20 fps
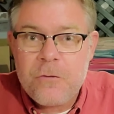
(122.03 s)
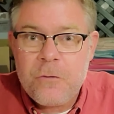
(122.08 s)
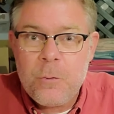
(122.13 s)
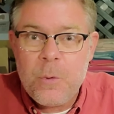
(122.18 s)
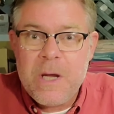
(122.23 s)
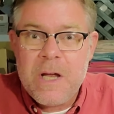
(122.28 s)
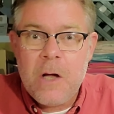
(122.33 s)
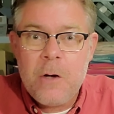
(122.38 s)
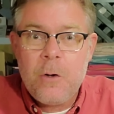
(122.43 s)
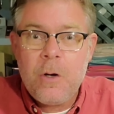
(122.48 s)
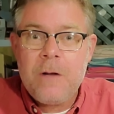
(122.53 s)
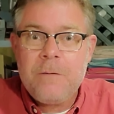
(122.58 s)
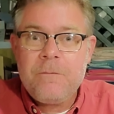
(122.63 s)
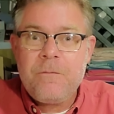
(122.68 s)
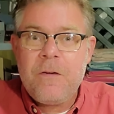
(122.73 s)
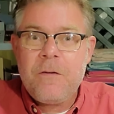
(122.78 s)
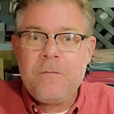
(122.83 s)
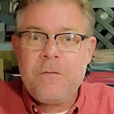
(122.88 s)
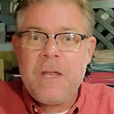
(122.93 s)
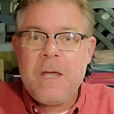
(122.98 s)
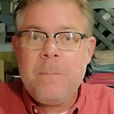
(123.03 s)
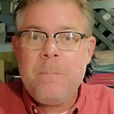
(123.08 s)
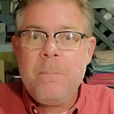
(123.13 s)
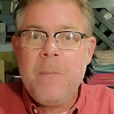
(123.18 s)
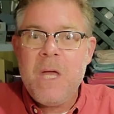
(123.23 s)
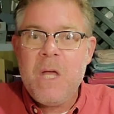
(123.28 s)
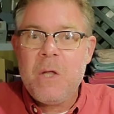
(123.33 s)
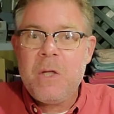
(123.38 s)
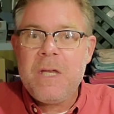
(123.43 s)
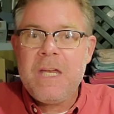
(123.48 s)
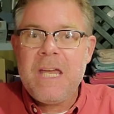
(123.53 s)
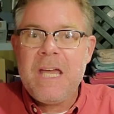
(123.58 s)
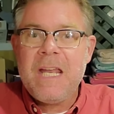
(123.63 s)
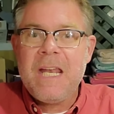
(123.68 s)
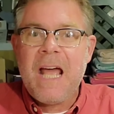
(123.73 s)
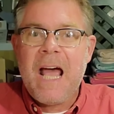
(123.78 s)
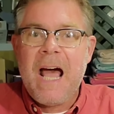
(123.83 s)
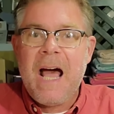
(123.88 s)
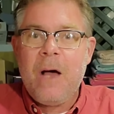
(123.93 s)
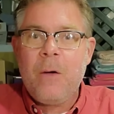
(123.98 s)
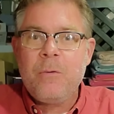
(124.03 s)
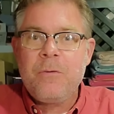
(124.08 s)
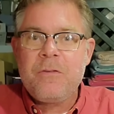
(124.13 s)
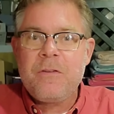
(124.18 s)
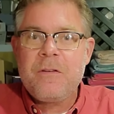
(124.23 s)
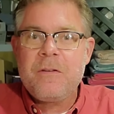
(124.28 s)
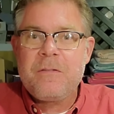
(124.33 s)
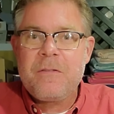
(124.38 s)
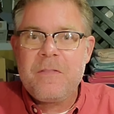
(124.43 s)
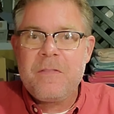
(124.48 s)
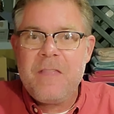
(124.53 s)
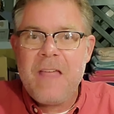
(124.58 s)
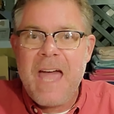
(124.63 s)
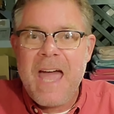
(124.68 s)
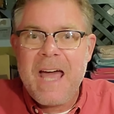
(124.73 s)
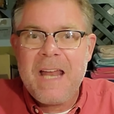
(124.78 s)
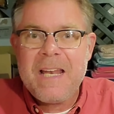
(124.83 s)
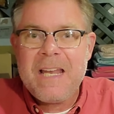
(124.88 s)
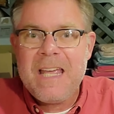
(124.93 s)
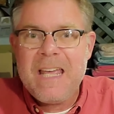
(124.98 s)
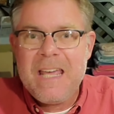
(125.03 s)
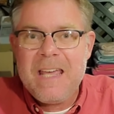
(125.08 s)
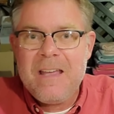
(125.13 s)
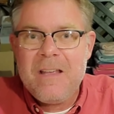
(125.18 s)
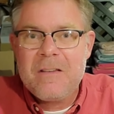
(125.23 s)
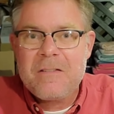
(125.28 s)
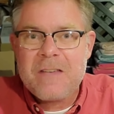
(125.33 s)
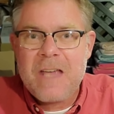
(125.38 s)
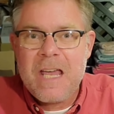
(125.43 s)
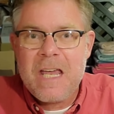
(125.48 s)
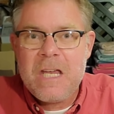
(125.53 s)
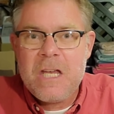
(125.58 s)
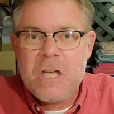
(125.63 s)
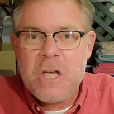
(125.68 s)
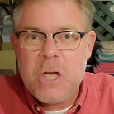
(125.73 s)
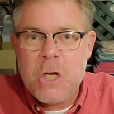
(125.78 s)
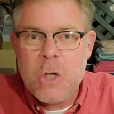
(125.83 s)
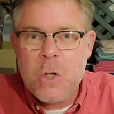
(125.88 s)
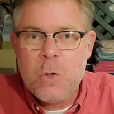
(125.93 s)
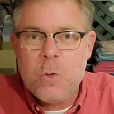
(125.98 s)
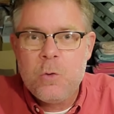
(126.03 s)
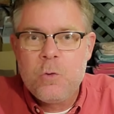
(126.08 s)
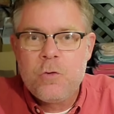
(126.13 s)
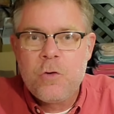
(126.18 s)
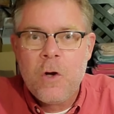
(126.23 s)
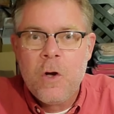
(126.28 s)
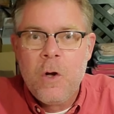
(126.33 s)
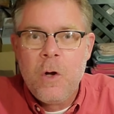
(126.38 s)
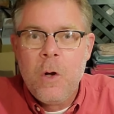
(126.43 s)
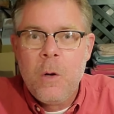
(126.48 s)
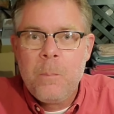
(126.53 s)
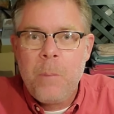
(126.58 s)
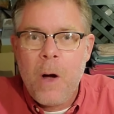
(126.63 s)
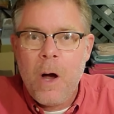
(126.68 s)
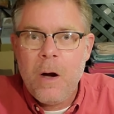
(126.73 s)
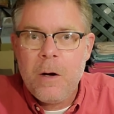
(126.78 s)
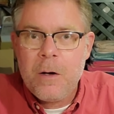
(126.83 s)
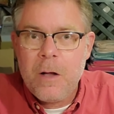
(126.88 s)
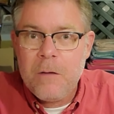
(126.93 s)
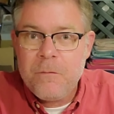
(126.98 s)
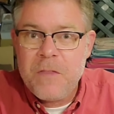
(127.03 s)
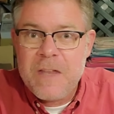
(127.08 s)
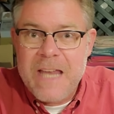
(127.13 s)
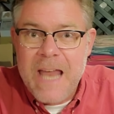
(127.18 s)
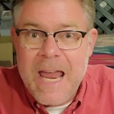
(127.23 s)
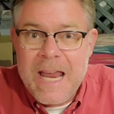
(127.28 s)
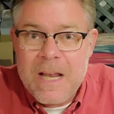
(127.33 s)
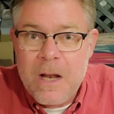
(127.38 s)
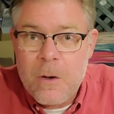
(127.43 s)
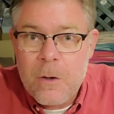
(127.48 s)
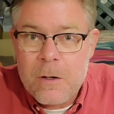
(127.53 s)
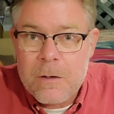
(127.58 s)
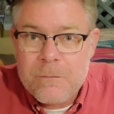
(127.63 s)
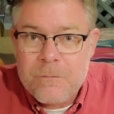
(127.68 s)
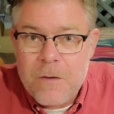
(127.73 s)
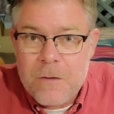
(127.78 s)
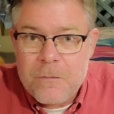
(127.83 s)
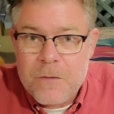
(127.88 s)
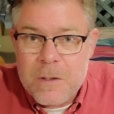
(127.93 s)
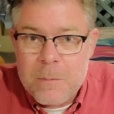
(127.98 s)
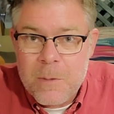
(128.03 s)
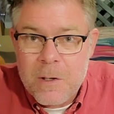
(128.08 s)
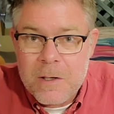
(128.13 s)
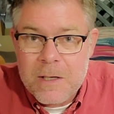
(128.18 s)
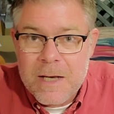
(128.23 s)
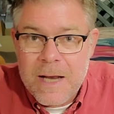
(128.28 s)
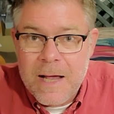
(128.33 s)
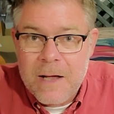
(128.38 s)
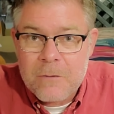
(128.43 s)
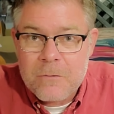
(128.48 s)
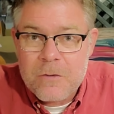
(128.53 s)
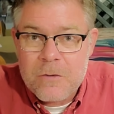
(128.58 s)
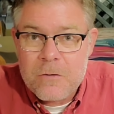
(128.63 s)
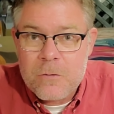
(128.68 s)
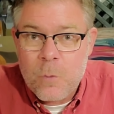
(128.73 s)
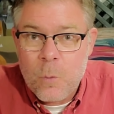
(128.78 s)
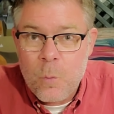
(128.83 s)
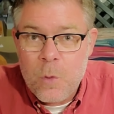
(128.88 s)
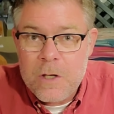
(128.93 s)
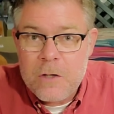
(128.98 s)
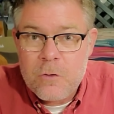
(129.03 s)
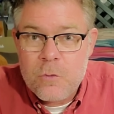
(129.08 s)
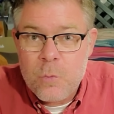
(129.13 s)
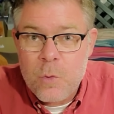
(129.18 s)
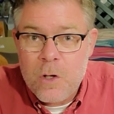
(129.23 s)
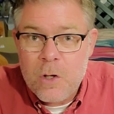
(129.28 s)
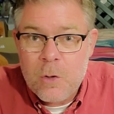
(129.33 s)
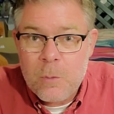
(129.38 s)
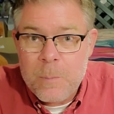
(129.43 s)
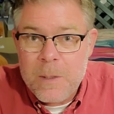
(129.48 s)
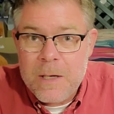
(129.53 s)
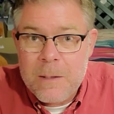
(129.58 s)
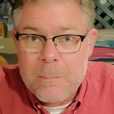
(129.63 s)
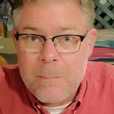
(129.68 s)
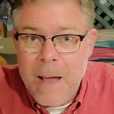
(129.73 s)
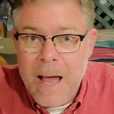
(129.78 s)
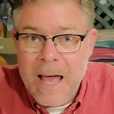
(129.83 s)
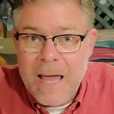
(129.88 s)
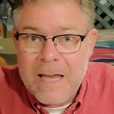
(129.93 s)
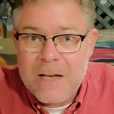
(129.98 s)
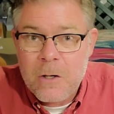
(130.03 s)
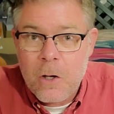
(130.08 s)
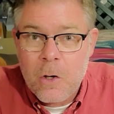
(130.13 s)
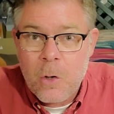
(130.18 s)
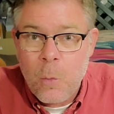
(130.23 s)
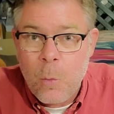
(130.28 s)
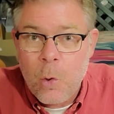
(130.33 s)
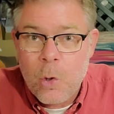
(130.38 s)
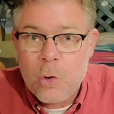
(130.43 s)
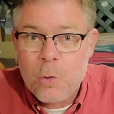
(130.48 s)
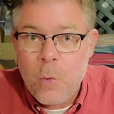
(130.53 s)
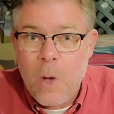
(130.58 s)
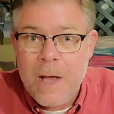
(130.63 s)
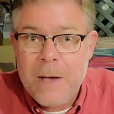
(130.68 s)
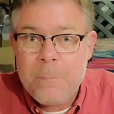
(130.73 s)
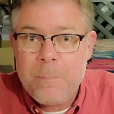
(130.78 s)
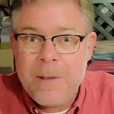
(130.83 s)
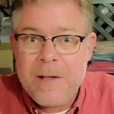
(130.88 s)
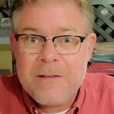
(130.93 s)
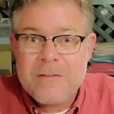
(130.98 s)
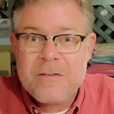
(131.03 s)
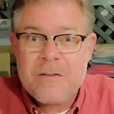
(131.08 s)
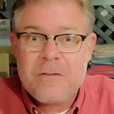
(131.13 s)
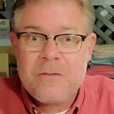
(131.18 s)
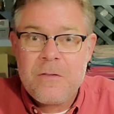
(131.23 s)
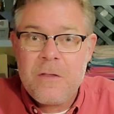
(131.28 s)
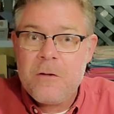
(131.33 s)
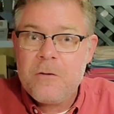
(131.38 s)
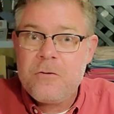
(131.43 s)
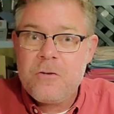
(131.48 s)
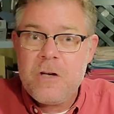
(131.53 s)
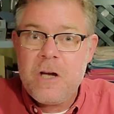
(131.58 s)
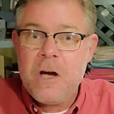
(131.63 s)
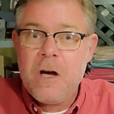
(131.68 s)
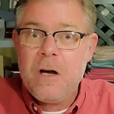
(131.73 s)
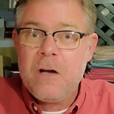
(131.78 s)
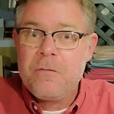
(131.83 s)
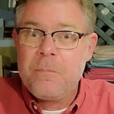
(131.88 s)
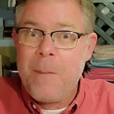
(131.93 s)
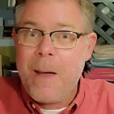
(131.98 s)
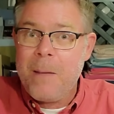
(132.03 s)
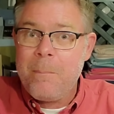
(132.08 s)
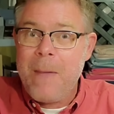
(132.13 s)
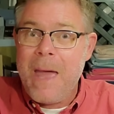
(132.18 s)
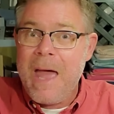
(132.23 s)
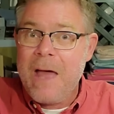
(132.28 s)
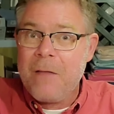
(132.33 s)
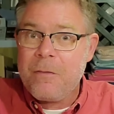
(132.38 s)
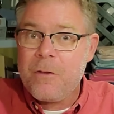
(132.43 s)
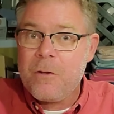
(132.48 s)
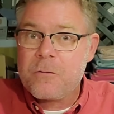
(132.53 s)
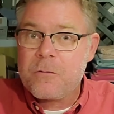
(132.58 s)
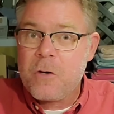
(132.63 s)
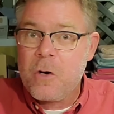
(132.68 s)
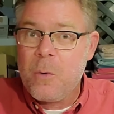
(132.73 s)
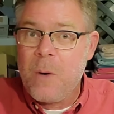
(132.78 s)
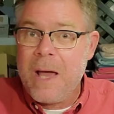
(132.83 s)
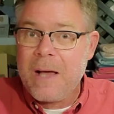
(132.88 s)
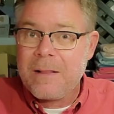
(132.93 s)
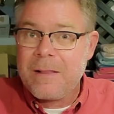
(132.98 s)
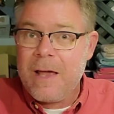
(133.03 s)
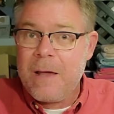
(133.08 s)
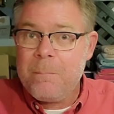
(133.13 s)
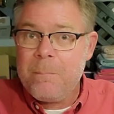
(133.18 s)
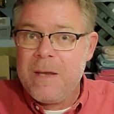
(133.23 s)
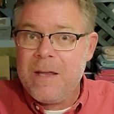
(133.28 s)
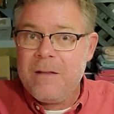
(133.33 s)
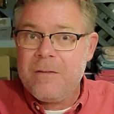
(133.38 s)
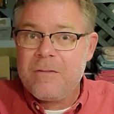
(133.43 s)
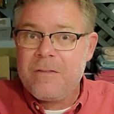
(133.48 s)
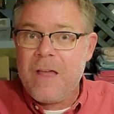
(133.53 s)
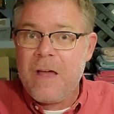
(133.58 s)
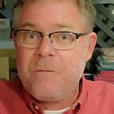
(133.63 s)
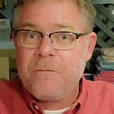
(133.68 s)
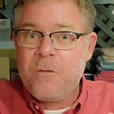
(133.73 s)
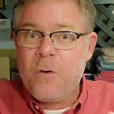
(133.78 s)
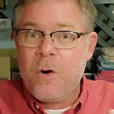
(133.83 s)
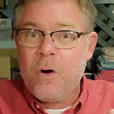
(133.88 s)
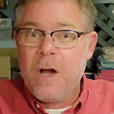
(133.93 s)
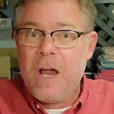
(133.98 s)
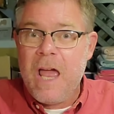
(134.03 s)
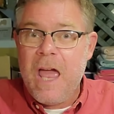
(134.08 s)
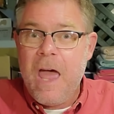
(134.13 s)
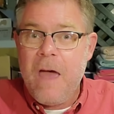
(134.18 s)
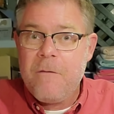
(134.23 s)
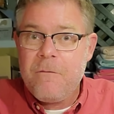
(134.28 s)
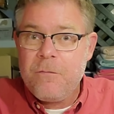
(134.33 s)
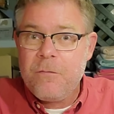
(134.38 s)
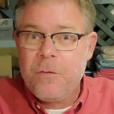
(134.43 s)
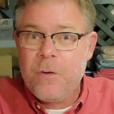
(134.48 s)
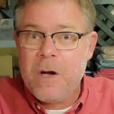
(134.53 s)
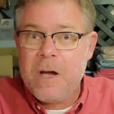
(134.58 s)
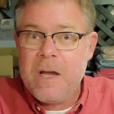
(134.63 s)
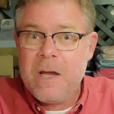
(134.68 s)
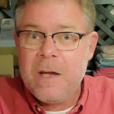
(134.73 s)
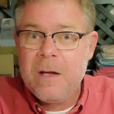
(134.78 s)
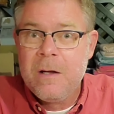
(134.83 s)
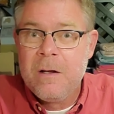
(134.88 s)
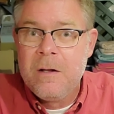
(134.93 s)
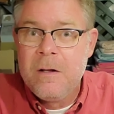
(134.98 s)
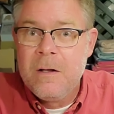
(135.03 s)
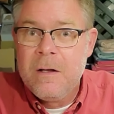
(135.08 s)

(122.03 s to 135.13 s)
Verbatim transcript: is 350 million ounces. That is a huge part of the 850 million ounces which will be mined on a worldwide basis this year. If my math is correct, that means that for every